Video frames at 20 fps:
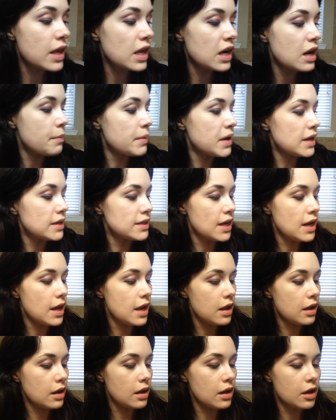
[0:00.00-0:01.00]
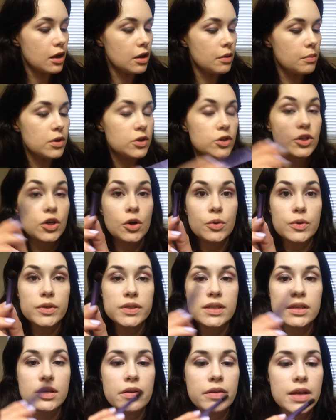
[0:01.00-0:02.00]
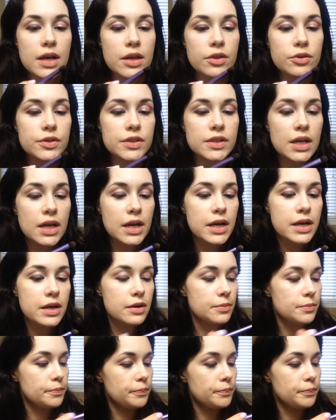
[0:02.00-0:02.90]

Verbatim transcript: then I'm going to take um, Toasted on the other side,